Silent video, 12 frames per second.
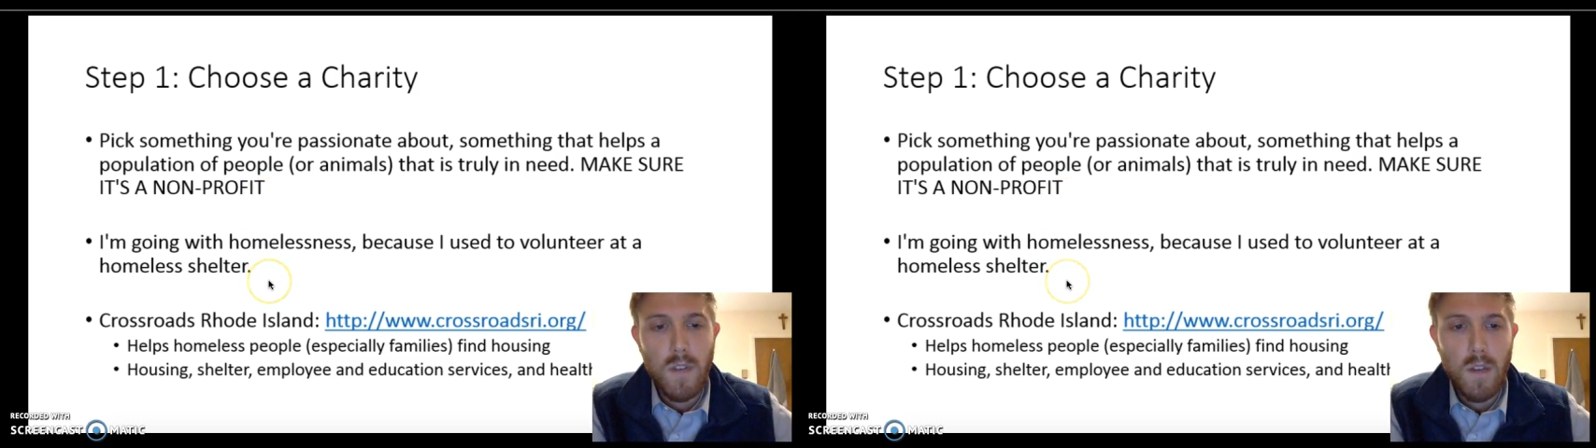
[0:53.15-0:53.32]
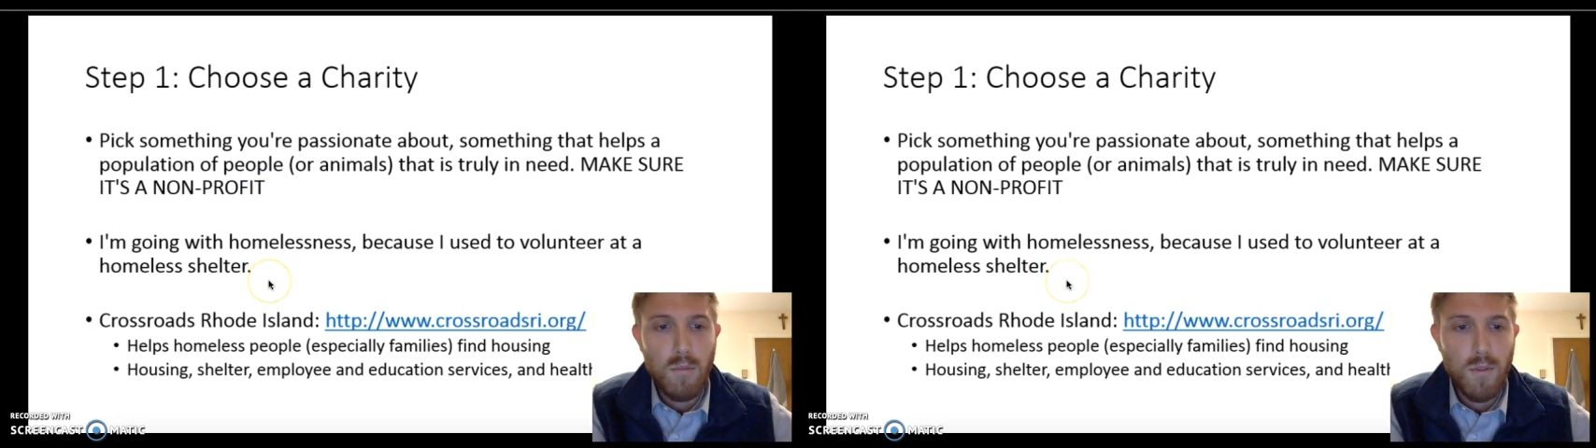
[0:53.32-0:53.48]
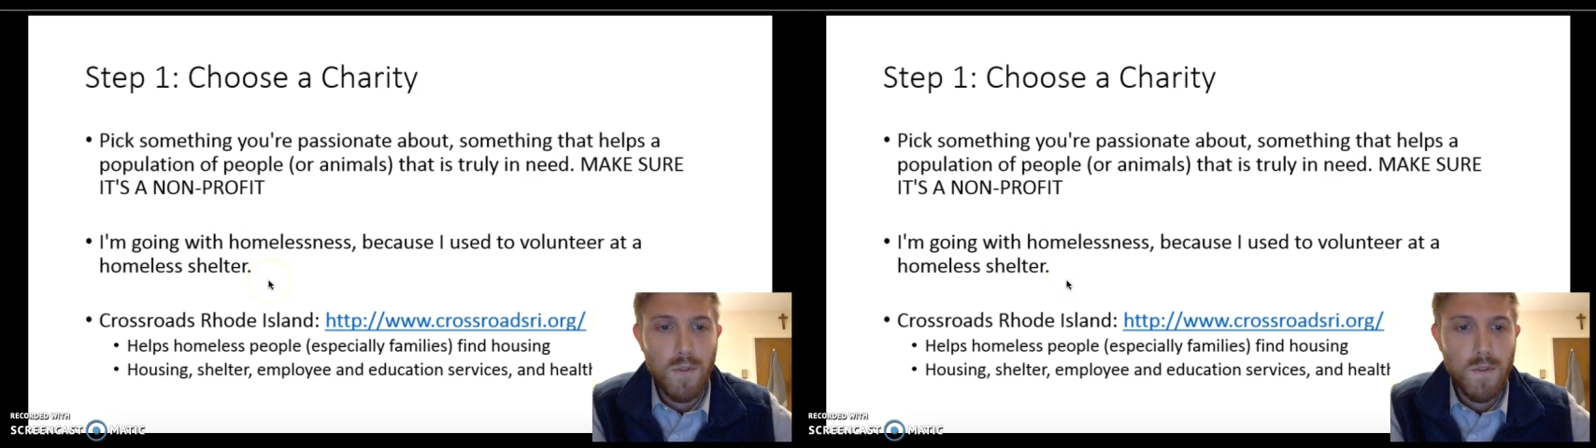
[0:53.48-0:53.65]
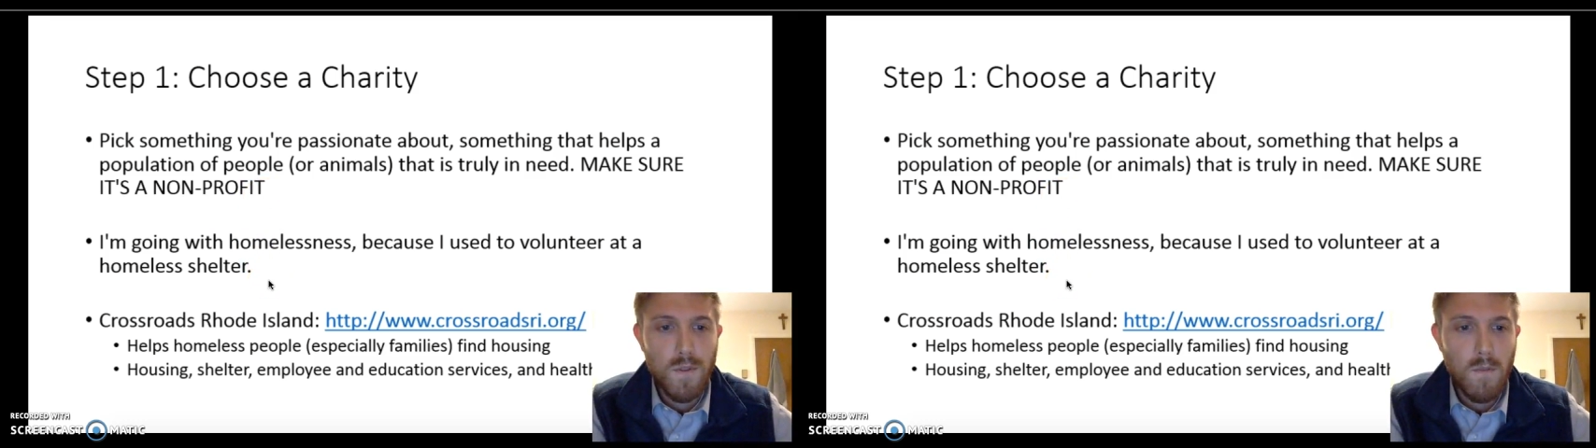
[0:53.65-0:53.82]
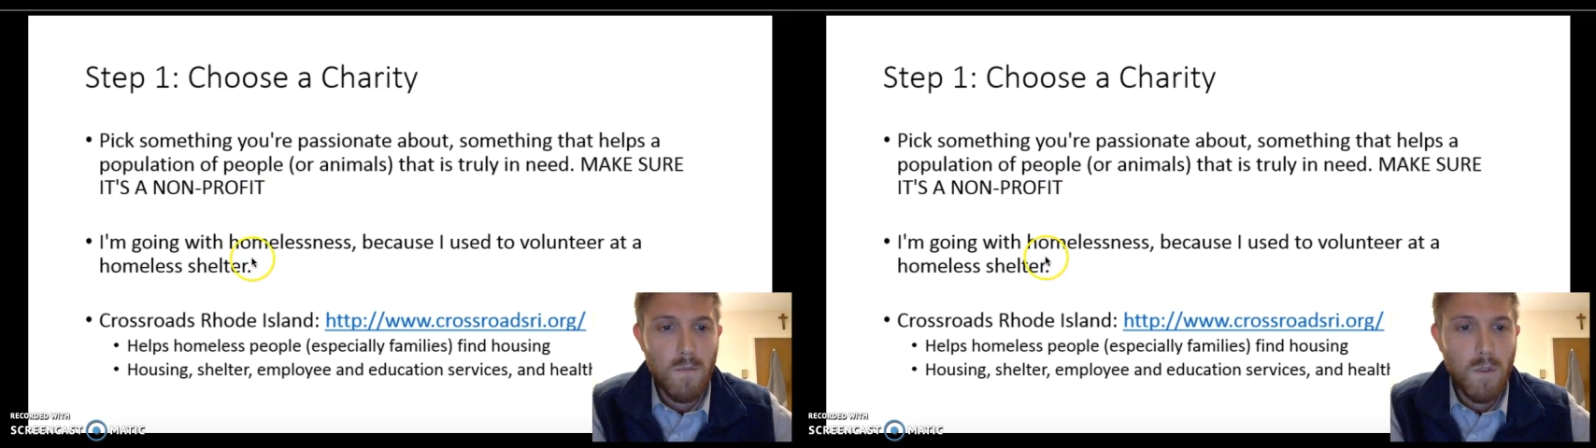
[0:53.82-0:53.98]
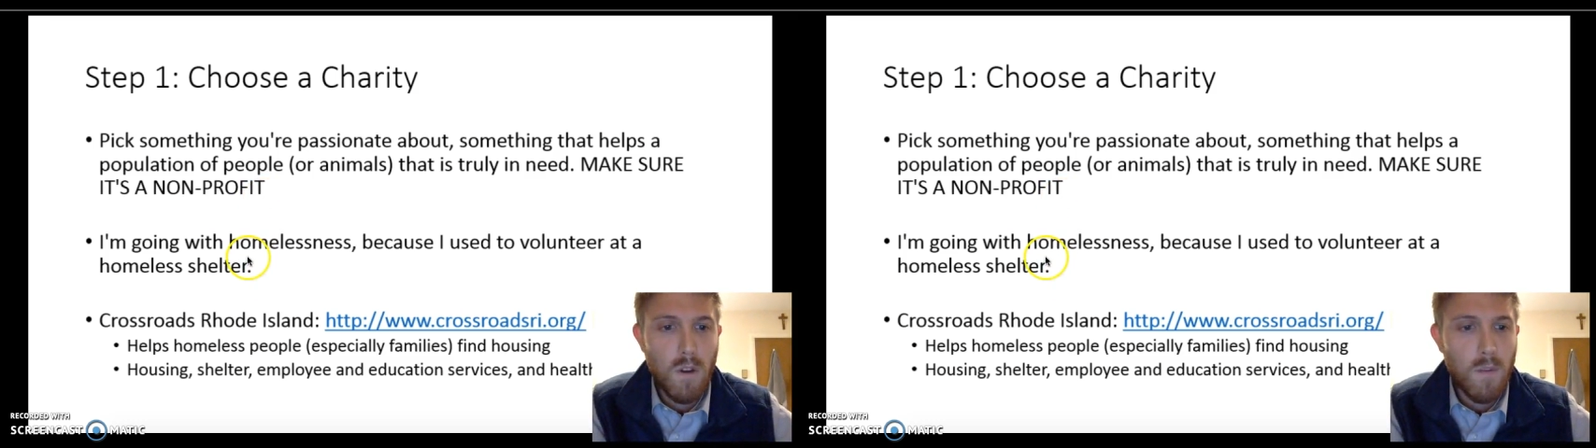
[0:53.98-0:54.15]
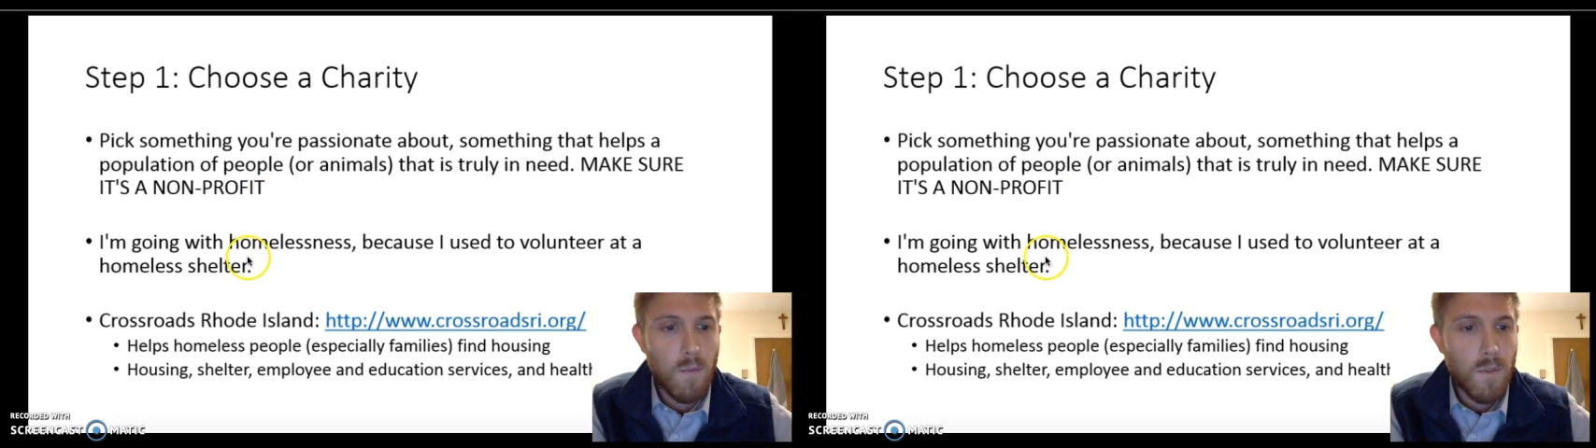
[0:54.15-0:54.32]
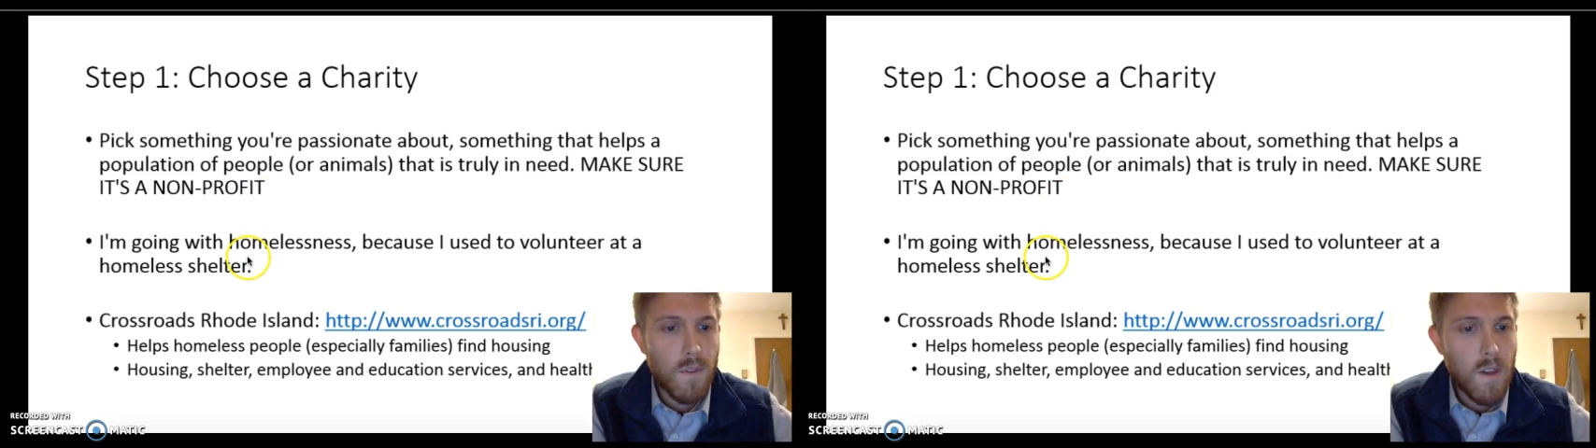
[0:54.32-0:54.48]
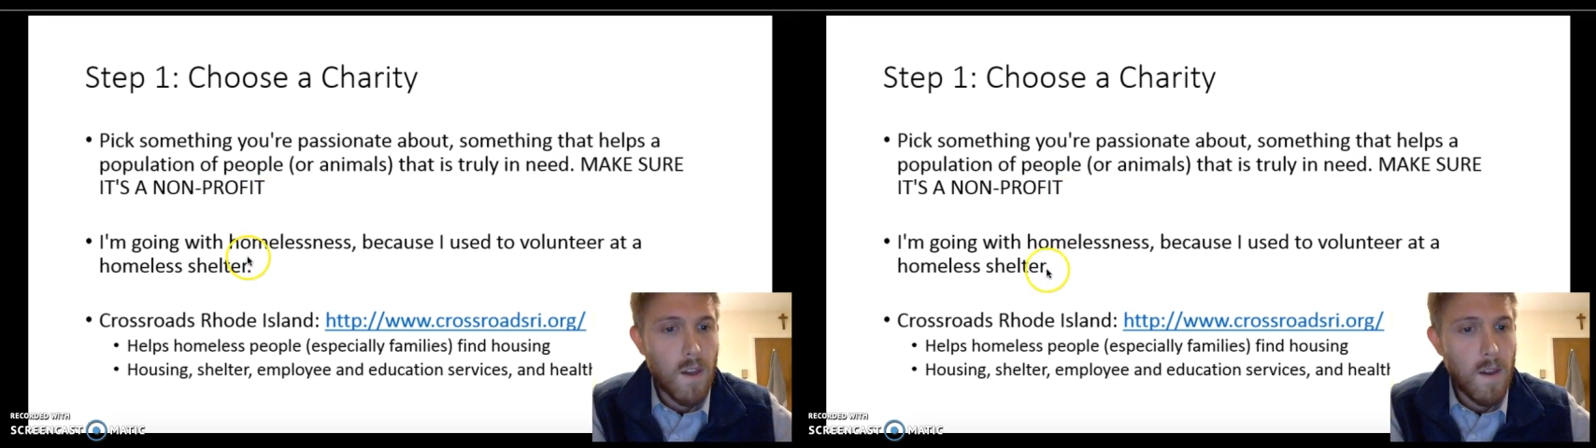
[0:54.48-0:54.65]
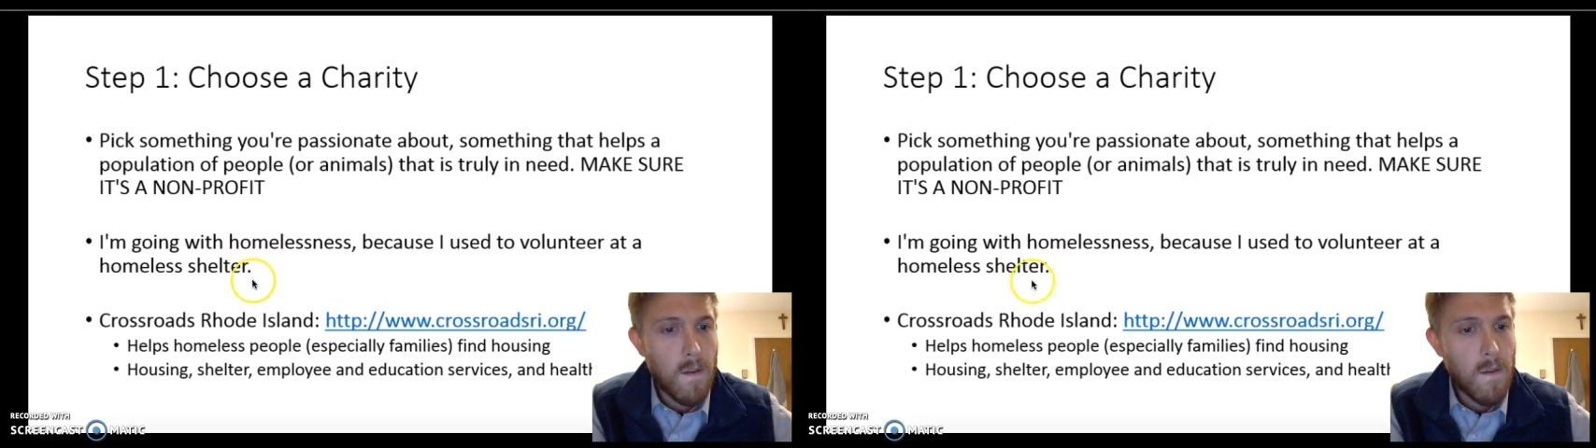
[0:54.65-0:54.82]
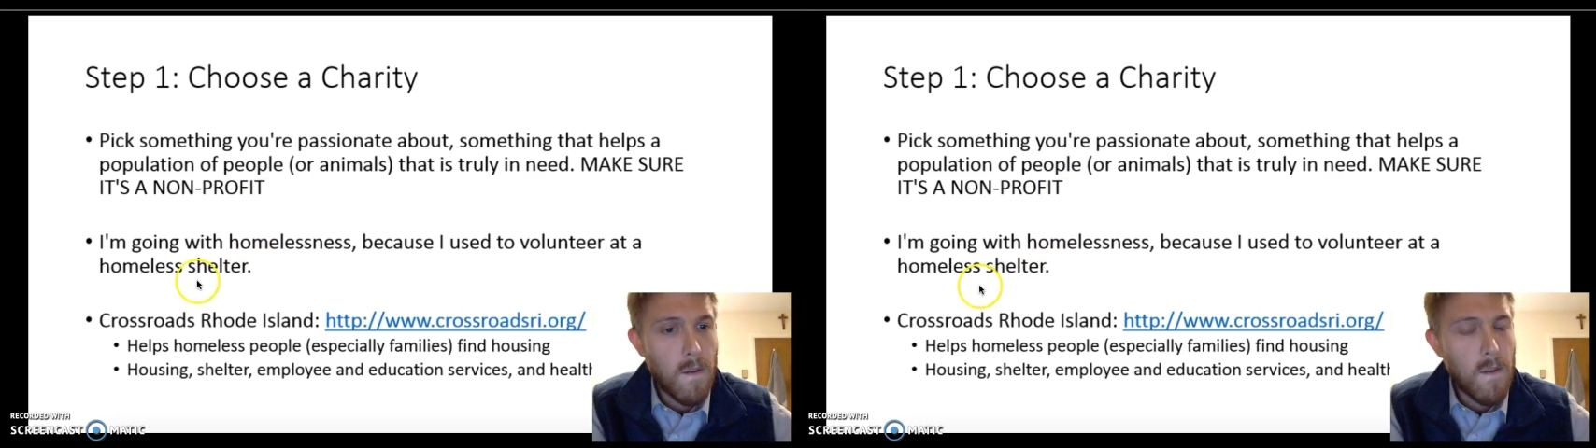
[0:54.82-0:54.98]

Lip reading: kind of personally involved with that.